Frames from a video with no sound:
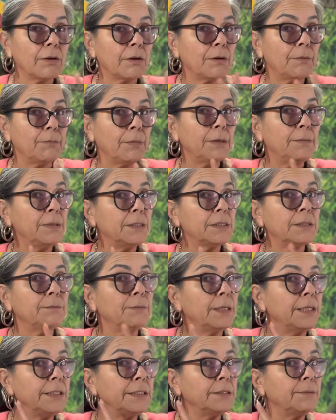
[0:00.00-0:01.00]
maybe
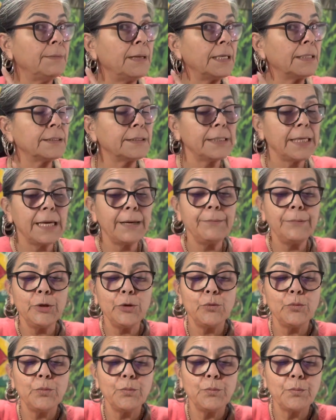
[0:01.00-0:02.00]
somebody to backstab
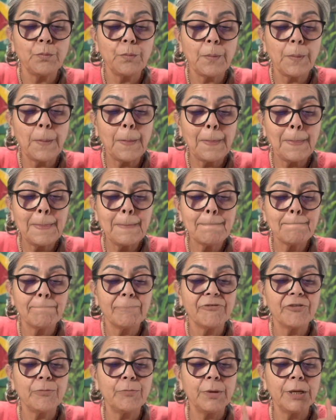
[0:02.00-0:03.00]
you,
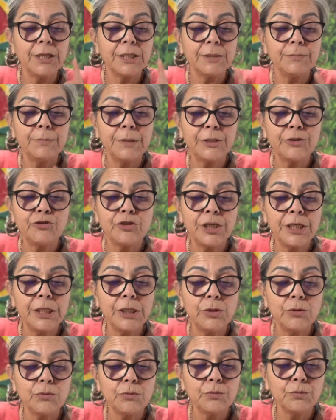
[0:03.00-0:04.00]
somebody to betray
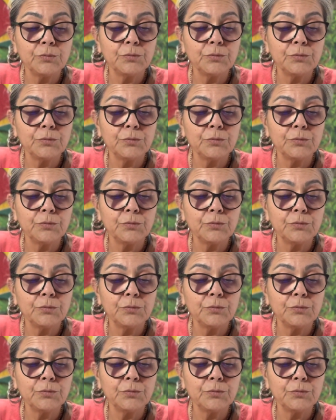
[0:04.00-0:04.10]
you.